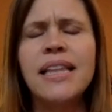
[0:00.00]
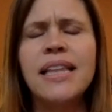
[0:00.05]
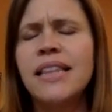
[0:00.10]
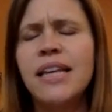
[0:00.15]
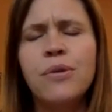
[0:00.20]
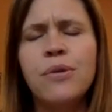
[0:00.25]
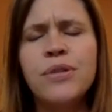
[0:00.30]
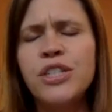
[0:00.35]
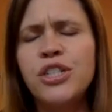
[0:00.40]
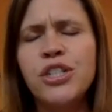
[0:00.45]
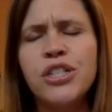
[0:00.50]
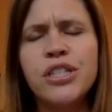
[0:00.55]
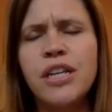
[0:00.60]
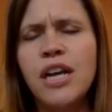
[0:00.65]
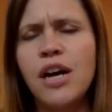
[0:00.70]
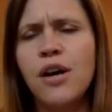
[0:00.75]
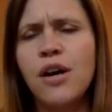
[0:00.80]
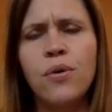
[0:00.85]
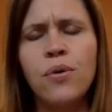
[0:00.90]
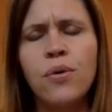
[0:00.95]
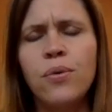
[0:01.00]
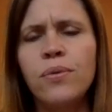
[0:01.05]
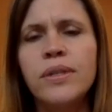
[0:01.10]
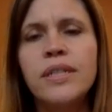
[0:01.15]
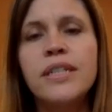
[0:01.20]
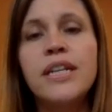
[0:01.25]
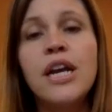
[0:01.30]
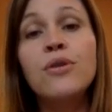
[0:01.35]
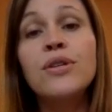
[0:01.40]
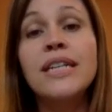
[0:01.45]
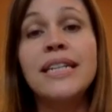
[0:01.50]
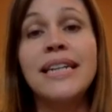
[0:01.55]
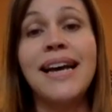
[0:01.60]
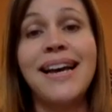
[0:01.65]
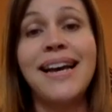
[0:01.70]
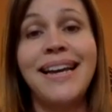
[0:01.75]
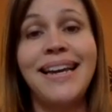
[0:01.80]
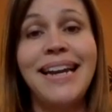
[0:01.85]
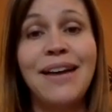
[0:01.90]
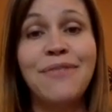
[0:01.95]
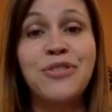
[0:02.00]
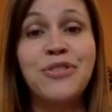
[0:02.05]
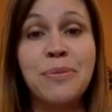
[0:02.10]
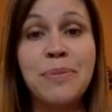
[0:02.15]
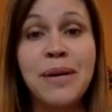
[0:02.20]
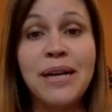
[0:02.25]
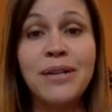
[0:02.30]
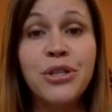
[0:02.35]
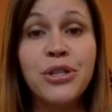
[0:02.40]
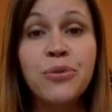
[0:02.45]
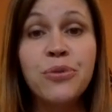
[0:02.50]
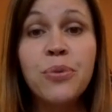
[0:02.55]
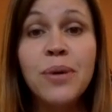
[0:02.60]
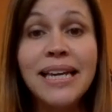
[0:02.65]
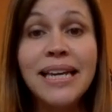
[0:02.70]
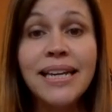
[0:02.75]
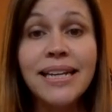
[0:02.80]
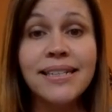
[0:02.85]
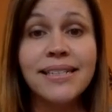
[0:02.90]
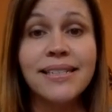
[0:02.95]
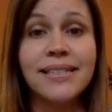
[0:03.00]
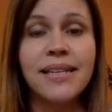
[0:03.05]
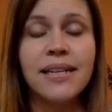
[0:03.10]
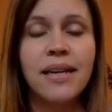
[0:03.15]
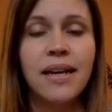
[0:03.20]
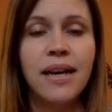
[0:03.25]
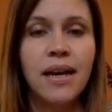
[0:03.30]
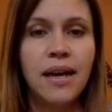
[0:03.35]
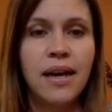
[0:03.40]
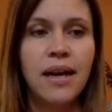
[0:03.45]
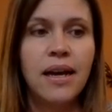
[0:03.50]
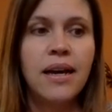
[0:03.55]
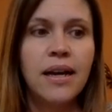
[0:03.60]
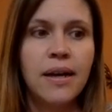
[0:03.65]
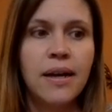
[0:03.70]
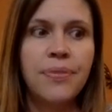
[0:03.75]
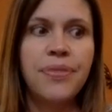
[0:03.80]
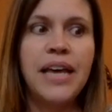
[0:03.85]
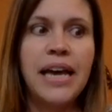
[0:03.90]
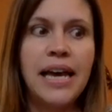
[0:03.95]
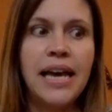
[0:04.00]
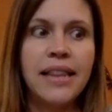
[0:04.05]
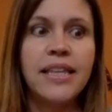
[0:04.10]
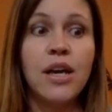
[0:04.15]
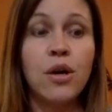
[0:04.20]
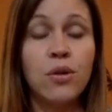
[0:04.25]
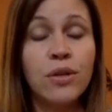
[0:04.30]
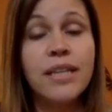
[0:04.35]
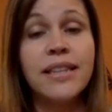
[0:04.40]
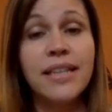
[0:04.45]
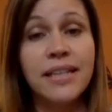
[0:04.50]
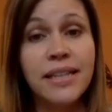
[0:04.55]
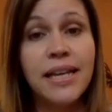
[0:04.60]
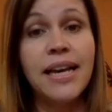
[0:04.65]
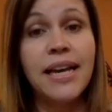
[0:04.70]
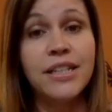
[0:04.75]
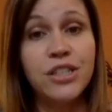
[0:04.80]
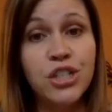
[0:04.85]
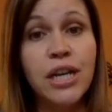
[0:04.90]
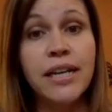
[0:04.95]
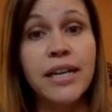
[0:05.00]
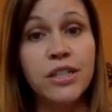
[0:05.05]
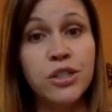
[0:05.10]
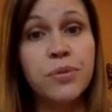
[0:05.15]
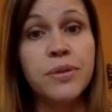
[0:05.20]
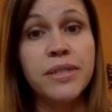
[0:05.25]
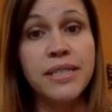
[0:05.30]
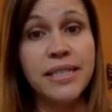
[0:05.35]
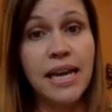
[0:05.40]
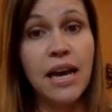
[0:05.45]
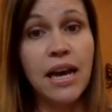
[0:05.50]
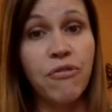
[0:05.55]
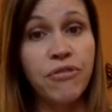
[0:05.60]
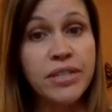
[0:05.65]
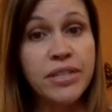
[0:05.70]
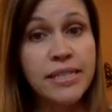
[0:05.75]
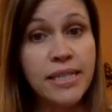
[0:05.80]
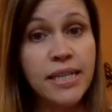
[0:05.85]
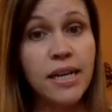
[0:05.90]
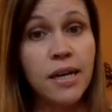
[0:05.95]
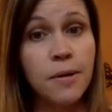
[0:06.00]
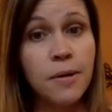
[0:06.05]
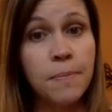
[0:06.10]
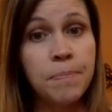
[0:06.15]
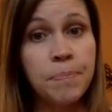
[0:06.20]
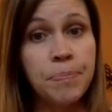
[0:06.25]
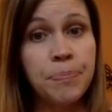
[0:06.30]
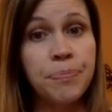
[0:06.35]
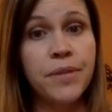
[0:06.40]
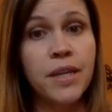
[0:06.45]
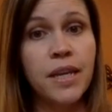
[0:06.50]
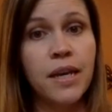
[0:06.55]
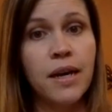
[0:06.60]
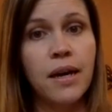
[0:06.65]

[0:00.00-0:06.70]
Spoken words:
there was just no denying after about 2 weeks that the only thing that had changed was the alpha stem.